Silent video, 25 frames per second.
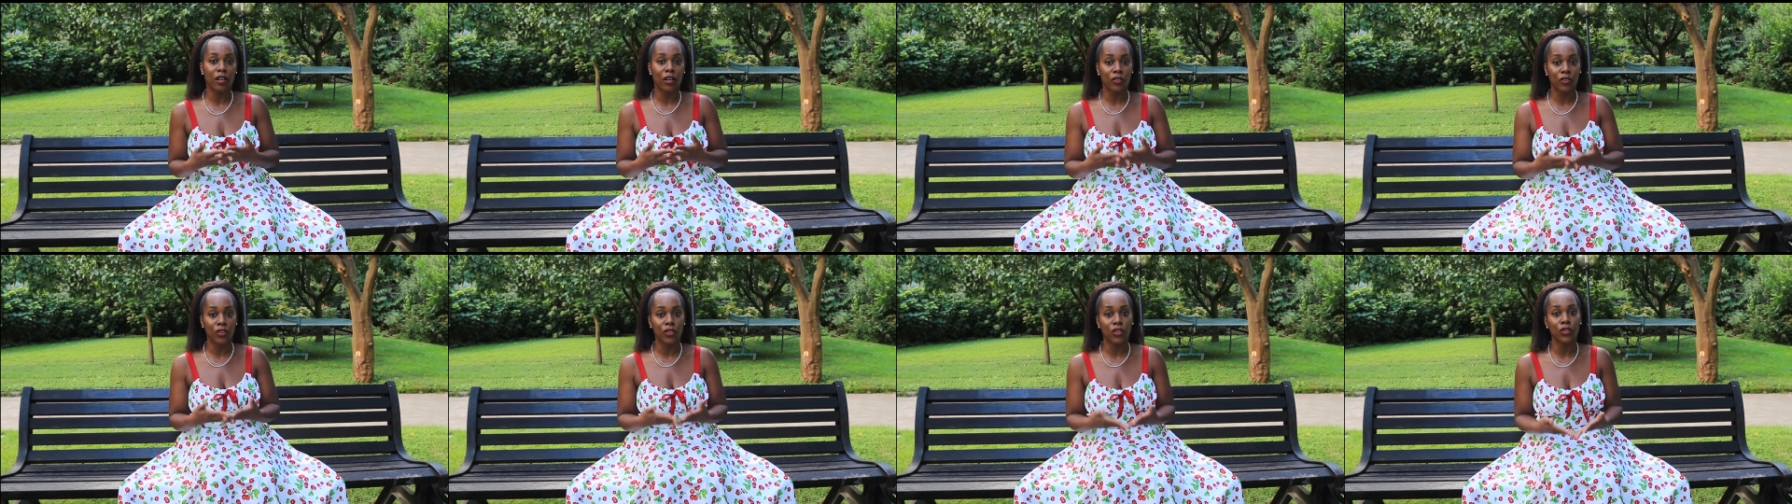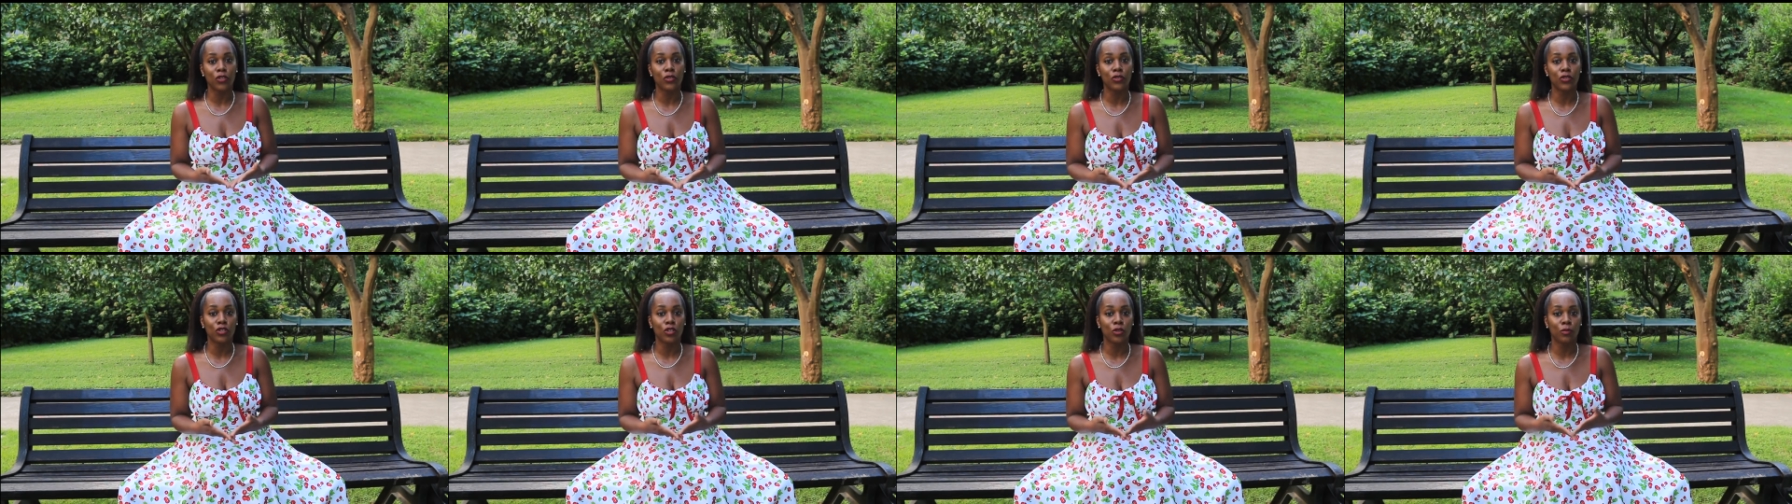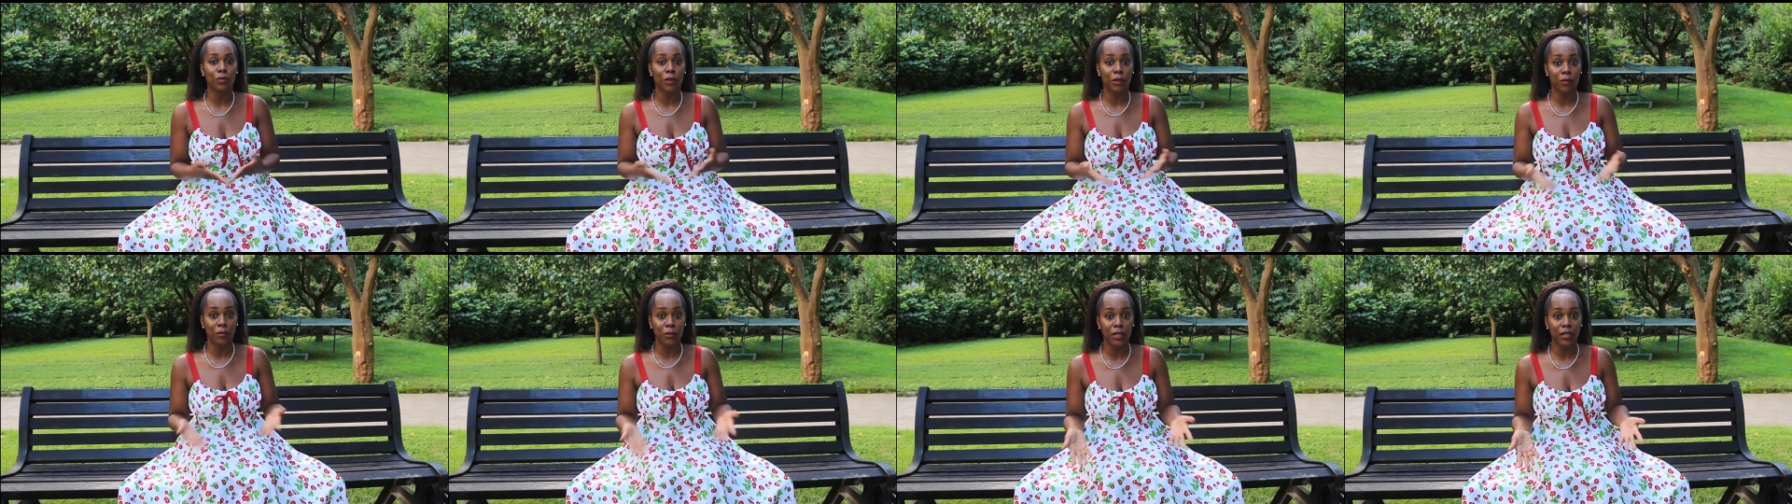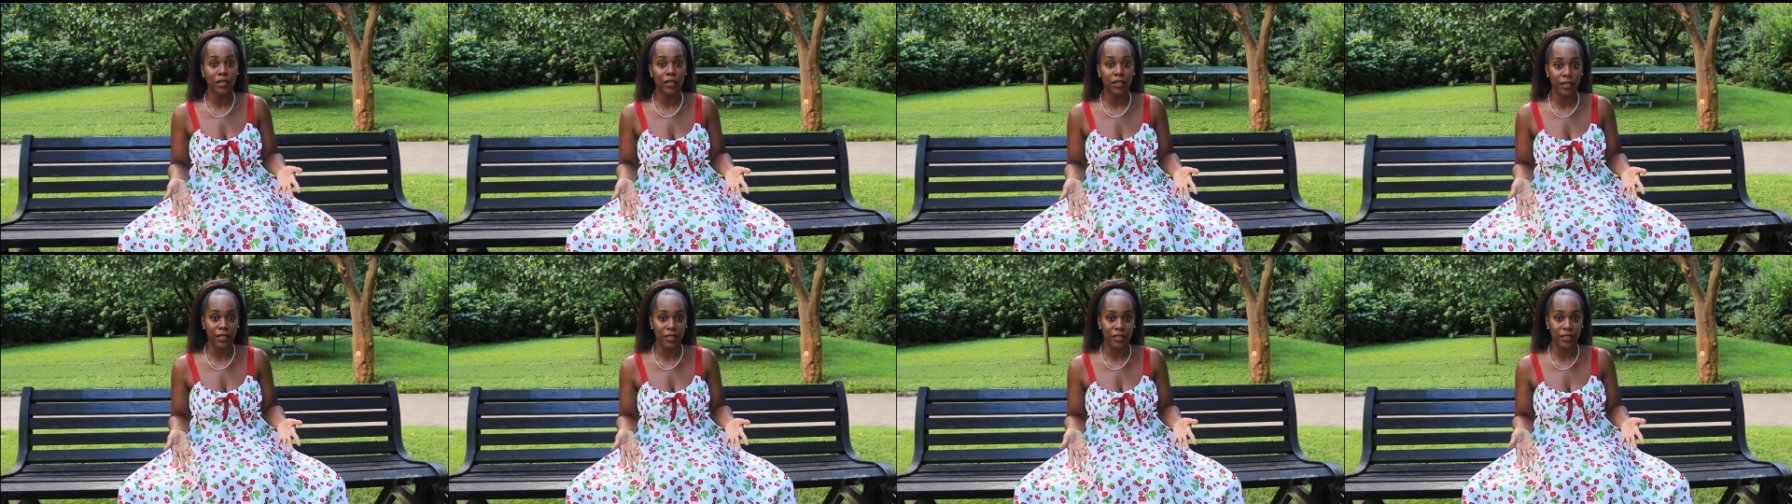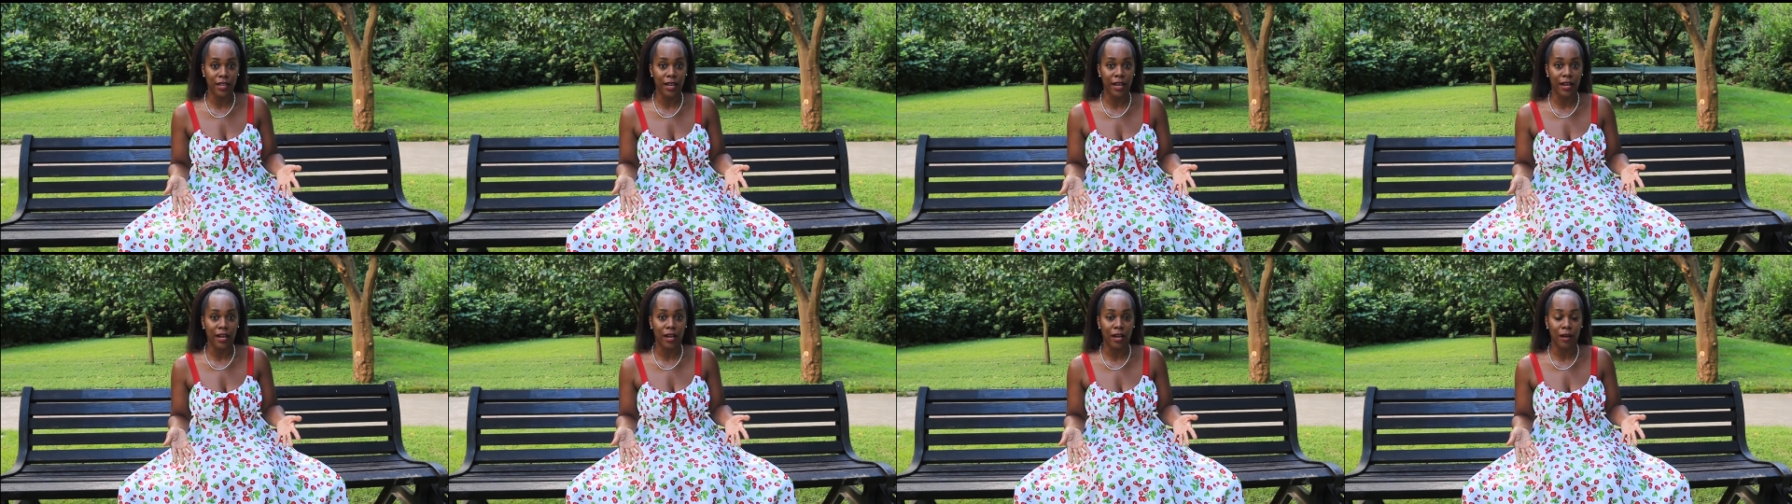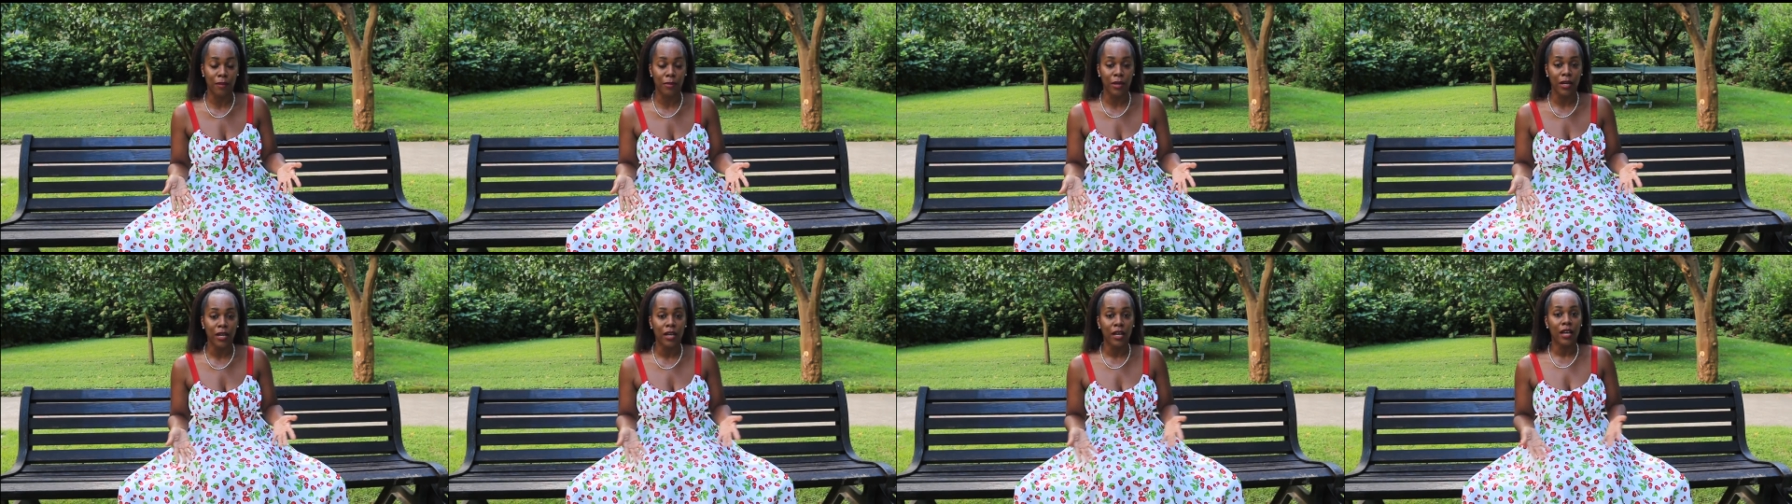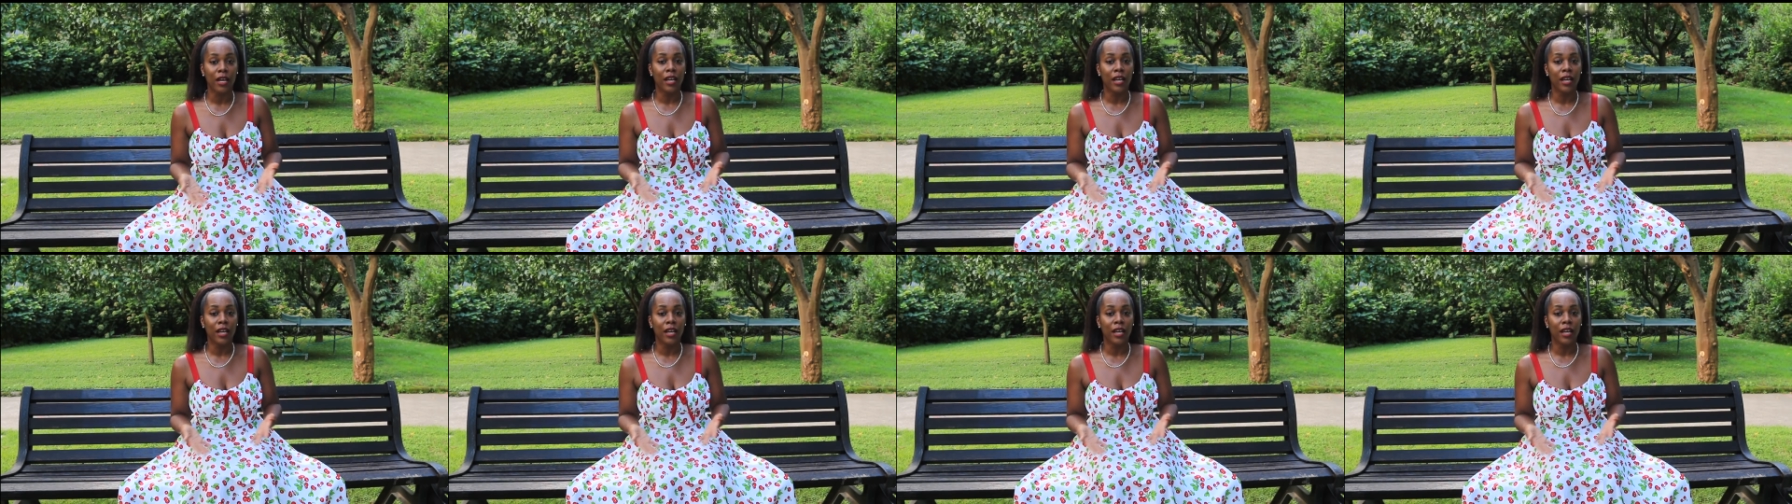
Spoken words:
on the YouTube community tab.